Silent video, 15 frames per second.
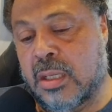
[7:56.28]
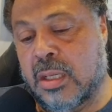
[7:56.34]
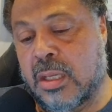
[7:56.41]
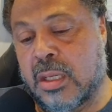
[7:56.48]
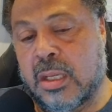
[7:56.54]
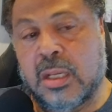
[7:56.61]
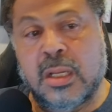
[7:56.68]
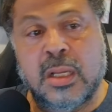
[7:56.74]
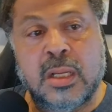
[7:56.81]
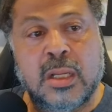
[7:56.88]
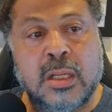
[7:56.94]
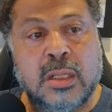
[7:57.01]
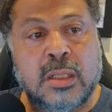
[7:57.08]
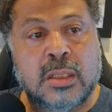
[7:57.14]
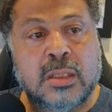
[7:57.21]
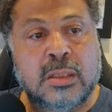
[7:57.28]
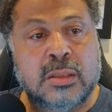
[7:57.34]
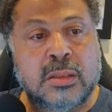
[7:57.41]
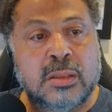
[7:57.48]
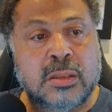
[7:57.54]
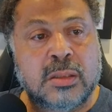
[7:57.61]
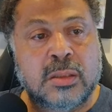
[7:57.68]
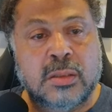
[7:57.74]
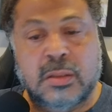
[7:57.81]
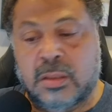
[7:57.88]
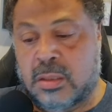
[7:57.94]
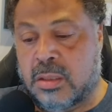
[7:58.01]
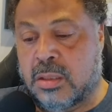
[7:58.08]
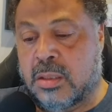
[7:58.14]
(no one is talking)